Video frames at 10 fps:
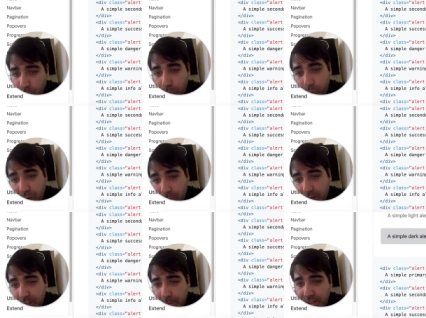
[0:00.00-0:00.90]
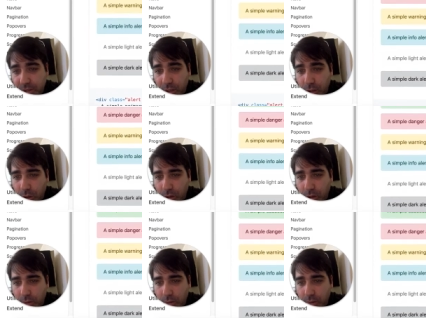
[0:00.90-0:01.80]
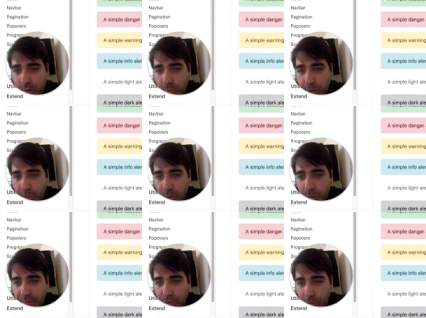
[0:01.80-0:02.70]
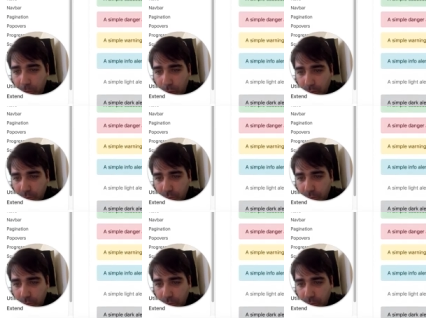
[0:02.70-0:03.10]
primary depends on the color. Primary will be for blue